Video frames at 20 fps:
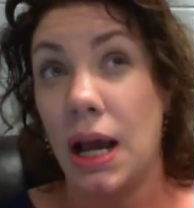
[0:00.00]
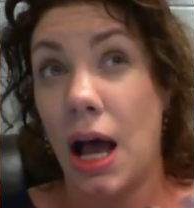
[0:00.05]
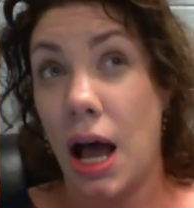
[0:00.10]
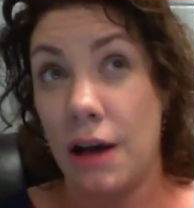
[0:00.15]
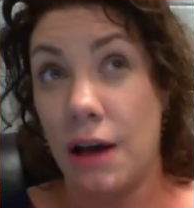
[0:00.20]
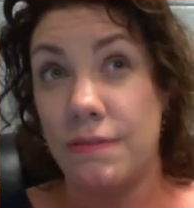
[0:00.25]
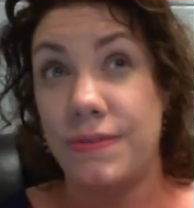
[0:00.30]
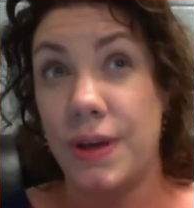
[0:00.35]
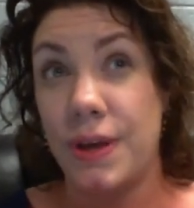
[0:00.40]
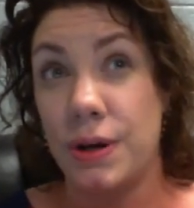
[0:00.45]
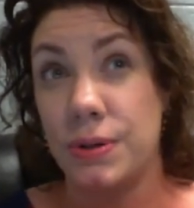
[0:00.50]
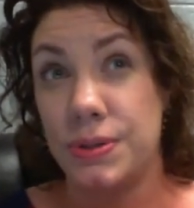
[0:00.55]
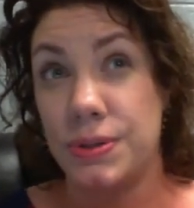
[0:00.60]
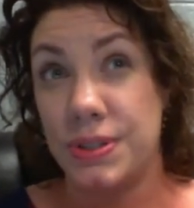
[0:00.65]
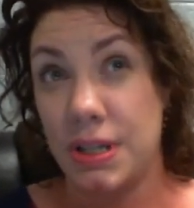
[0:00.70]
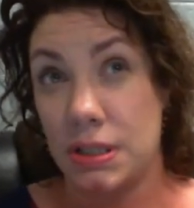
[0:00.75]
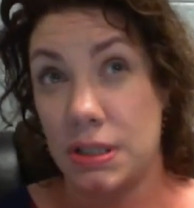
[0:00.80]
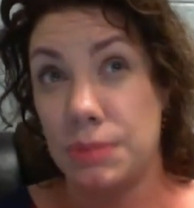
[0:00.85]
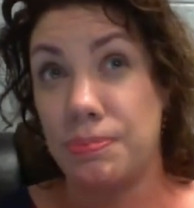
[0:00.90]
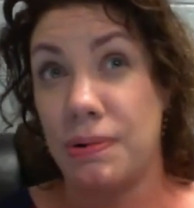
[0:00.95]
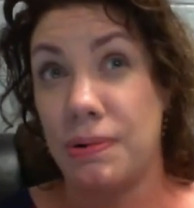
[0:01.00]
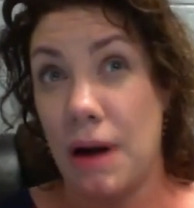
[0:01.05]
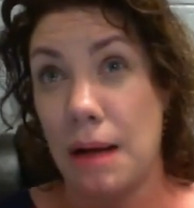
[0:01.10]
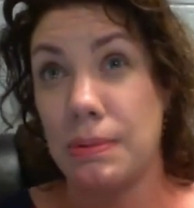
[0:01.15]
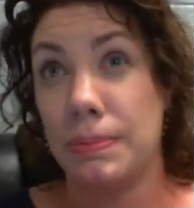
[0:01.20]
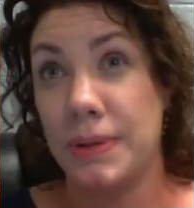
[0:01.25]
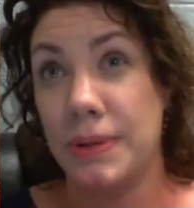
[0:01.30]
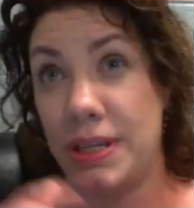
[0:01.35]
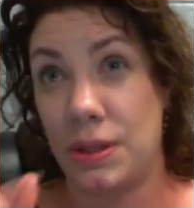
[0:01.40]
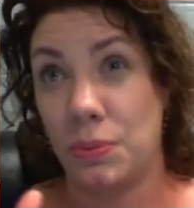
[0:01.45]
of those, that's
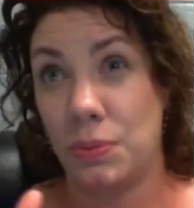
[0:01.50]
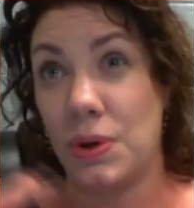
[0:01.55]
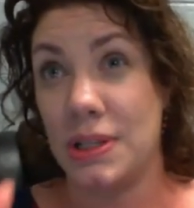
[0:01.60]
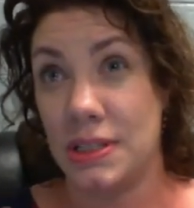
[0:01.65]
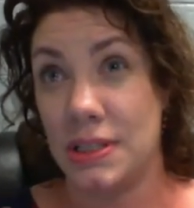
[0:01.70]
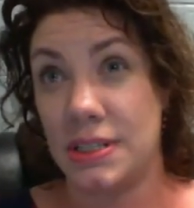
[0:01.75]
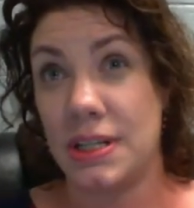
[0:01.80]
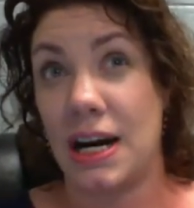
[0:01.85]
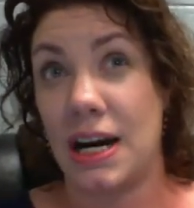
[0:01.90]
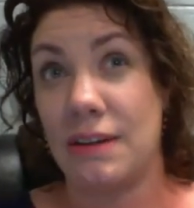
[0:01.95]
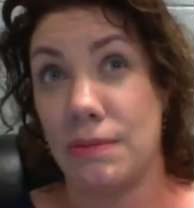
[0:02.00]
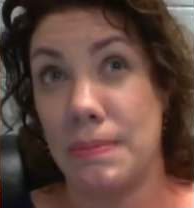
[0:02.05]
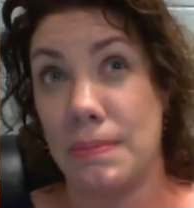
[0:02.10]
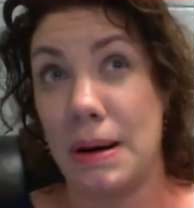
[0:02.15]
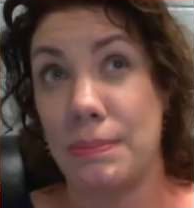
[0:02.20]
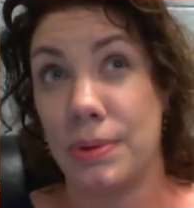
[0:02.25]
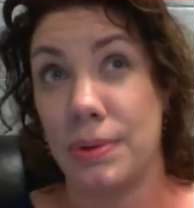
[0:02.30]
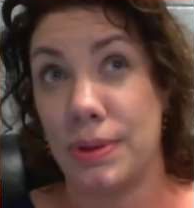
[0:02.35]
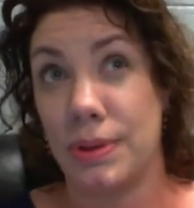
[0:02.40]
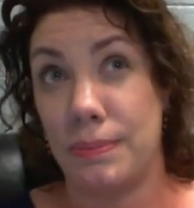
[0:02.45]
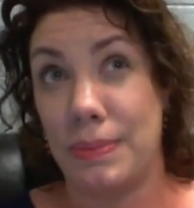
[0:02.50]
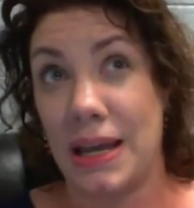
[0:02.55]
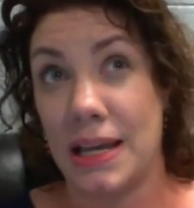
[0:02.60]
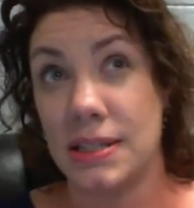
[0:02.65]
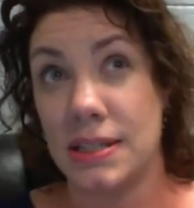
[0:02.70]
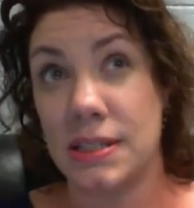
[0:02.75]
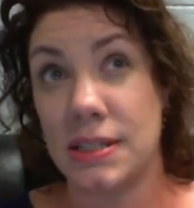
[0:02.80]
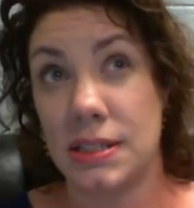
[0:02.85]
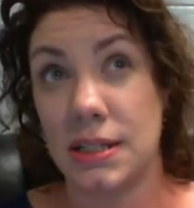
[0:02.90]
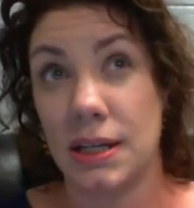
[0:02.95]
probably the ones that I remember the
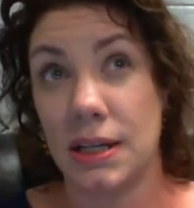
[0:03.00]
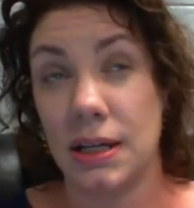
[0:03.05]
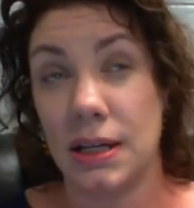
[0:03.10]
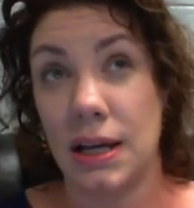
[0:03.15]
best.